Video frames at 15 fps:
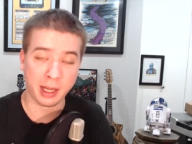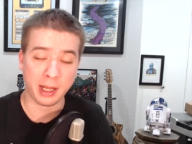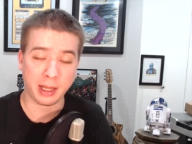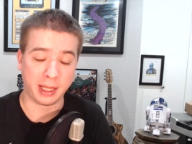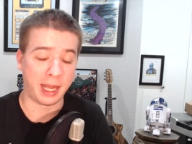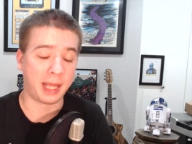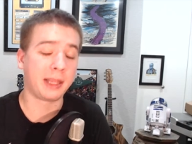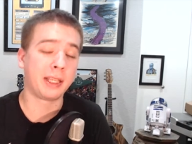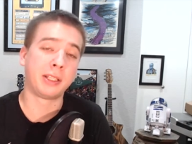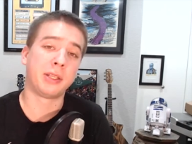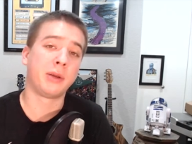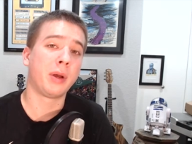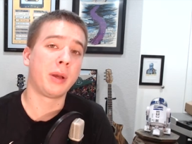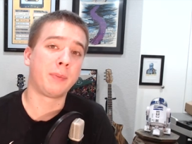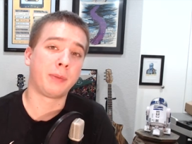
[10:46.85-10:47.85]
They had to
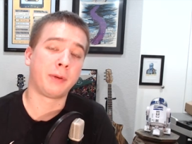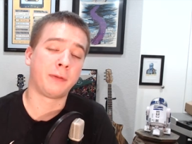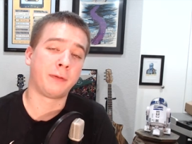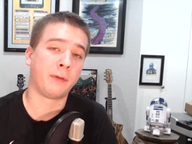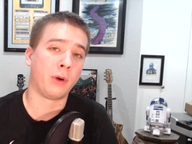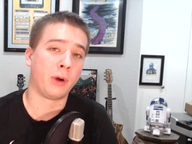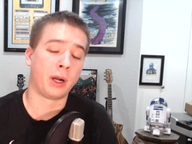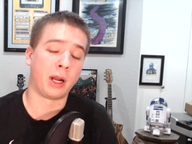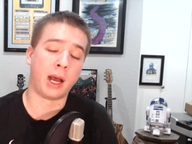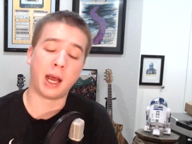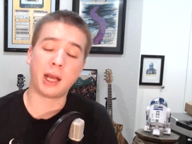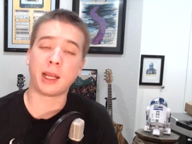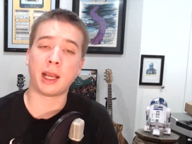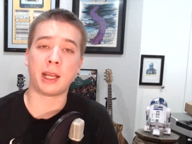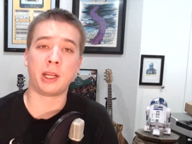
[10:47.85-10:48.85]
do it before
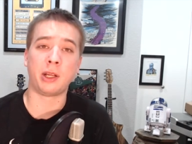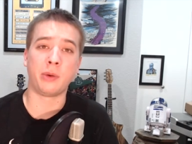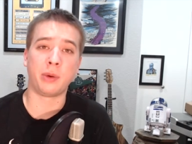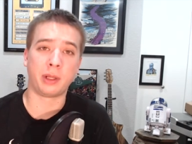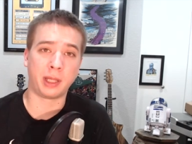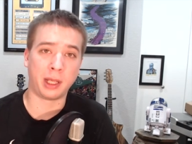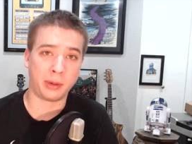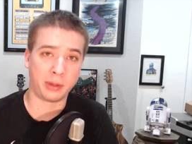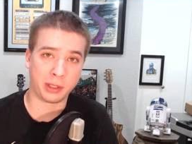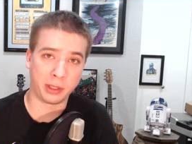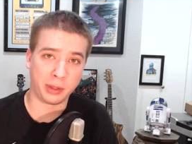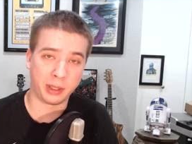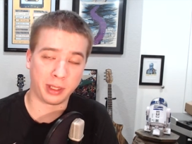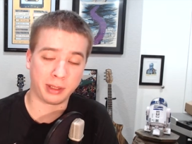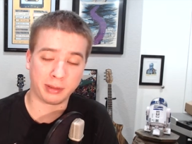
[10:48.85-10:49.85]
Hawkeye knew what they were
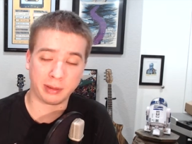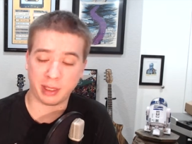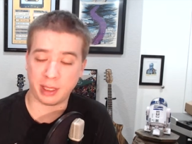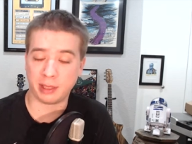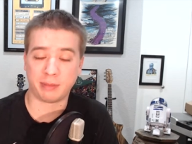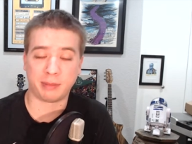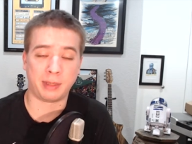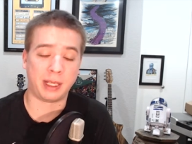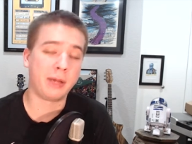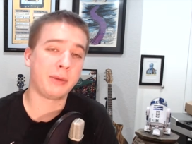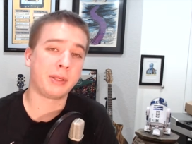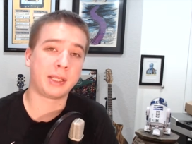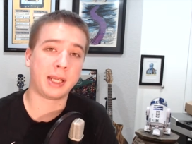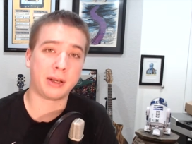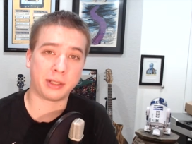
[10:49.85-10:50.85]
doing, and he
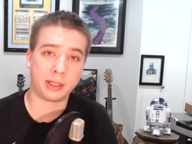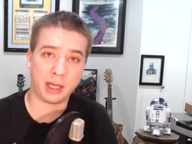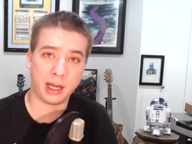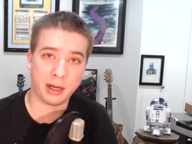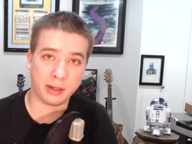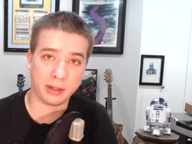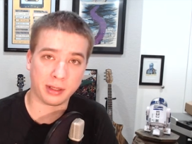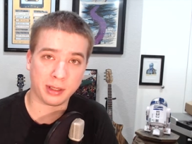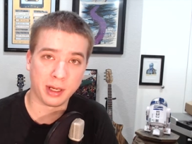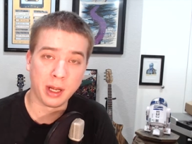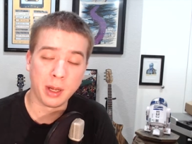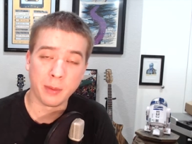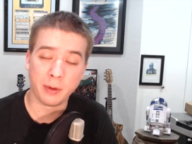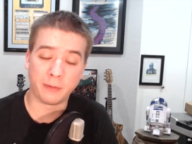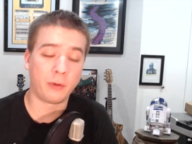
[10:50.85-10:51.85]
was downstairs.
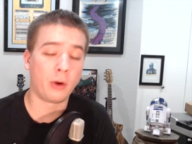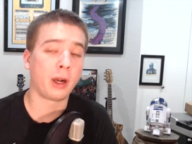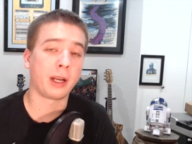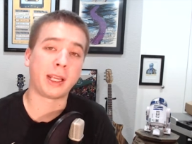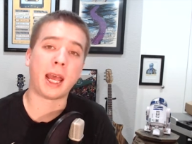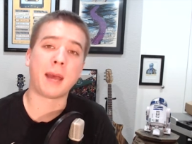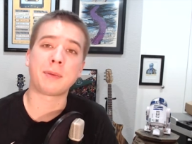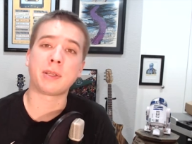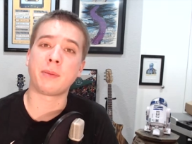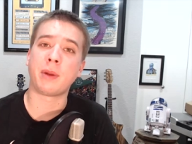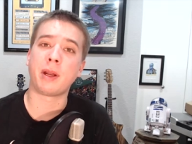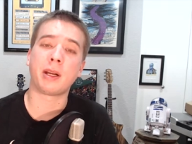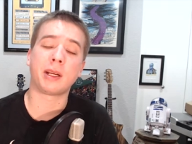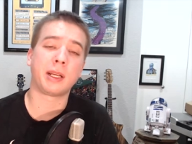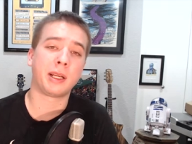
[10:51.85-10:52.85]
Before Captain
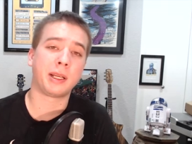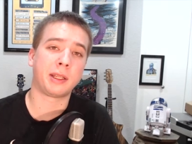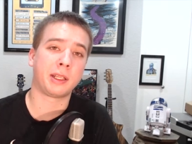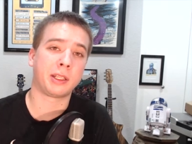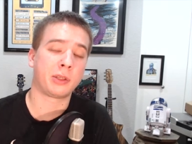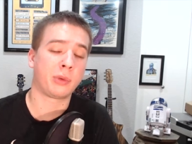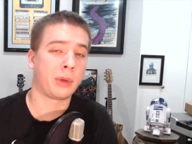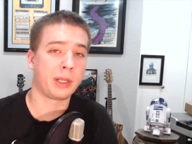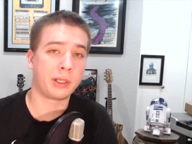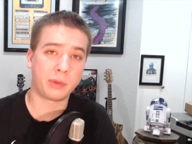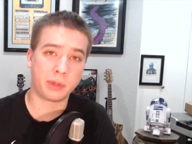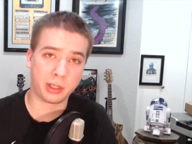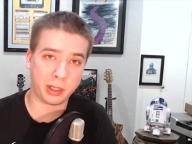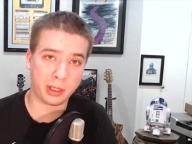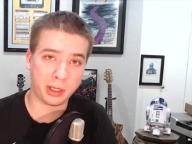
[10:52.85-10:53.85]
America and the twins
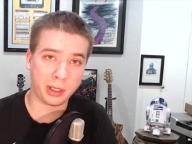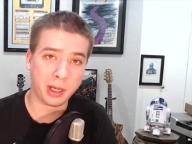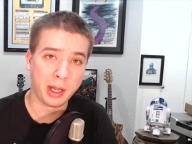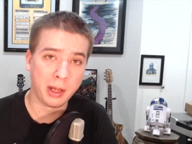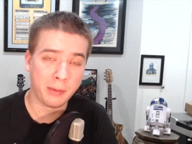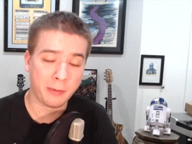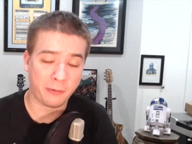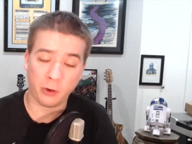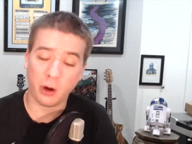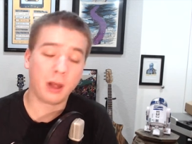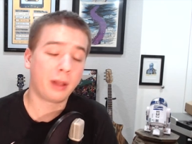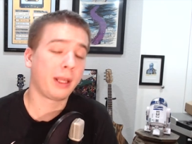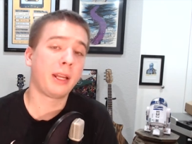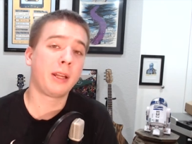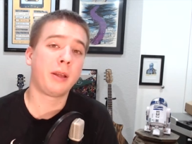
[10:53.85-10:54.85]
returned, before
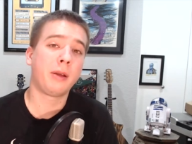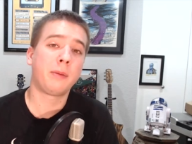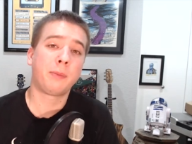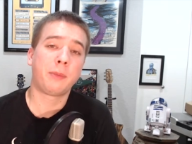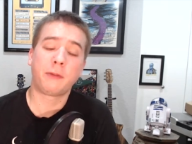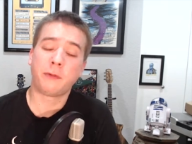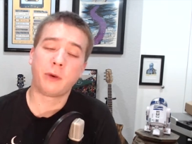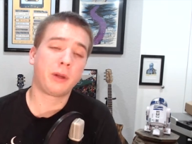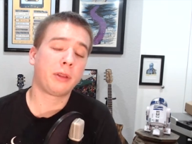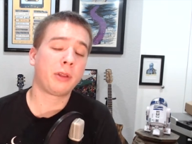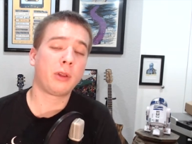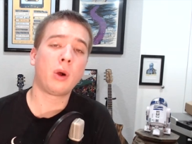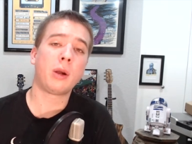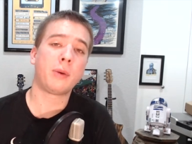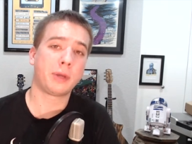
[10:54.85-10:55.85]
all they knew, before
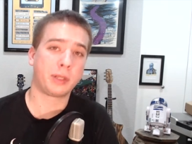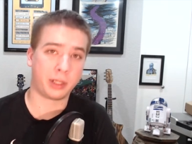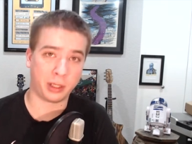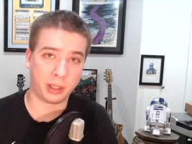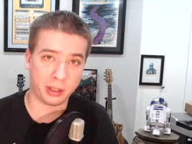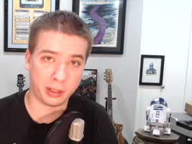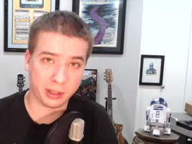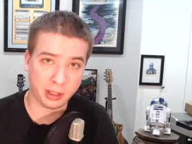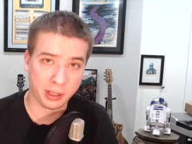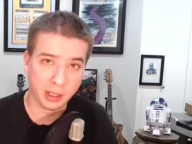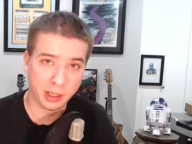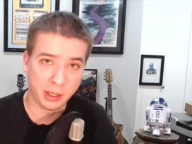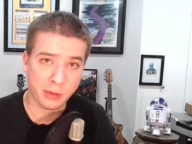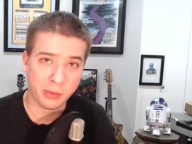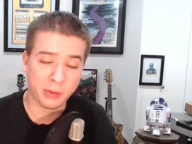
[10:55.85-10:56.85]
Thor returned.
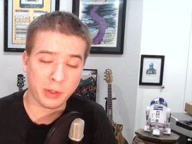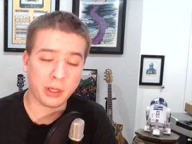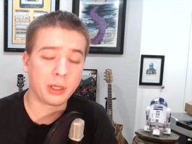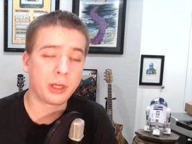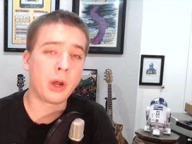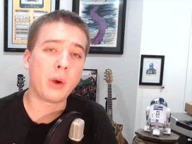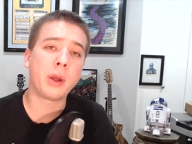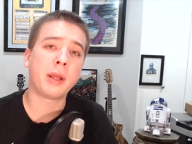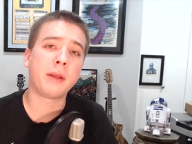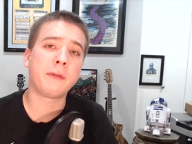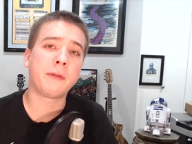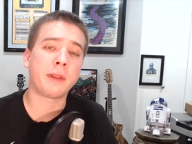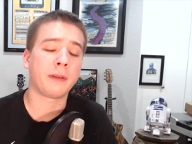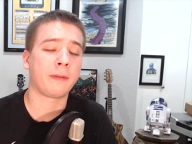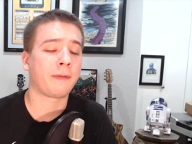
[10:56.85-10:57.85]
When you're going
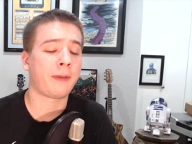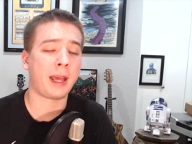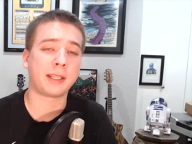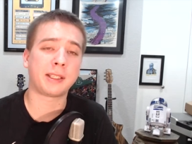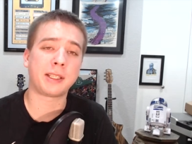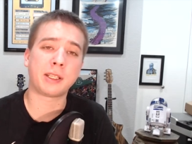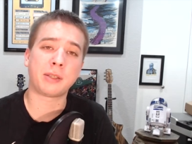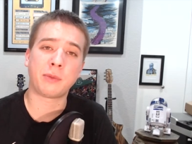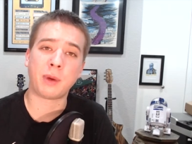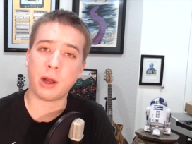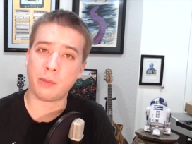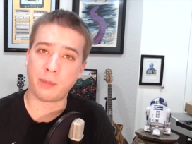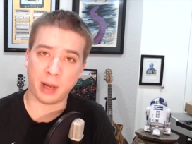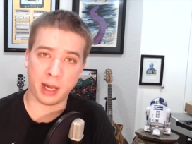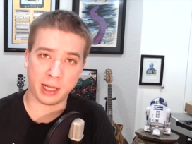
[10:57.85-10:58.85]
for the fastest
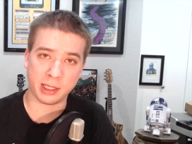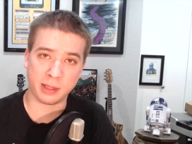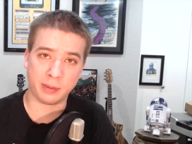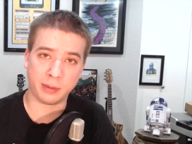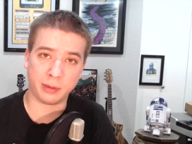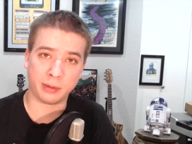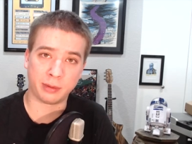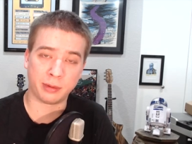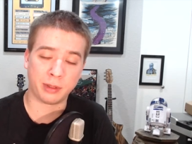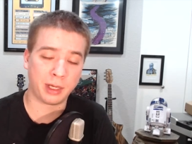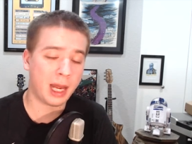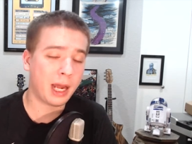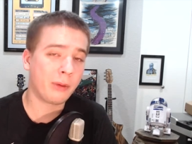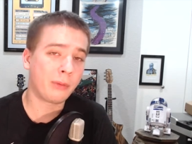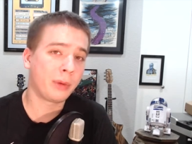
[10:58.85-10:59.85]
route possible, you're
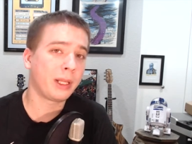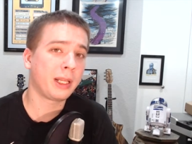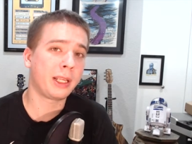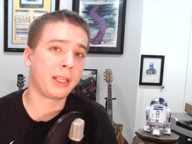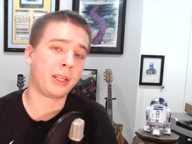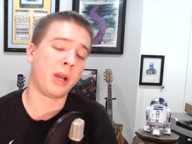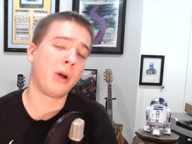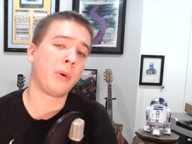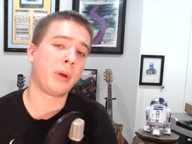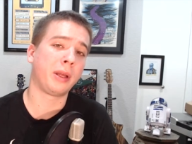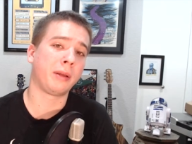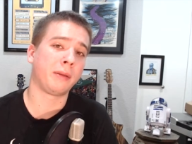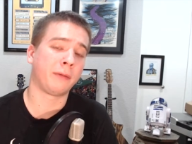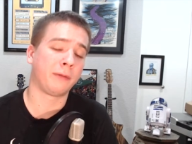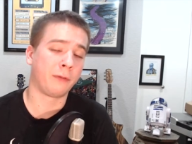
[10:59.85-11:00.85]
not really
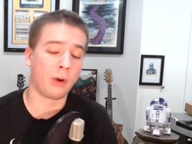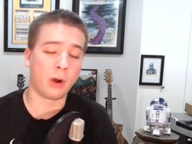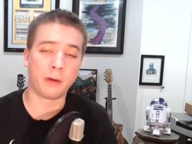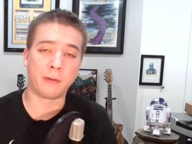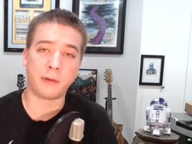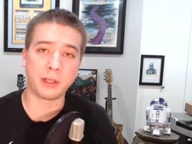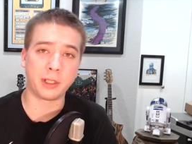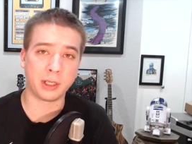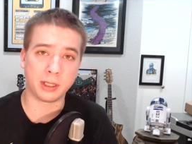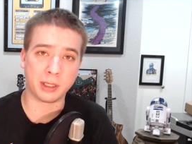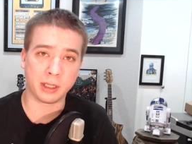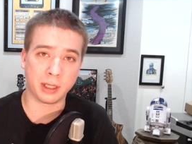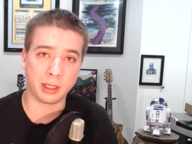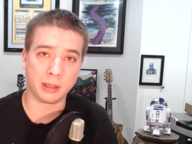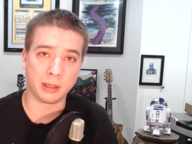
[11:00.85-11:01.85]
going for efficiency.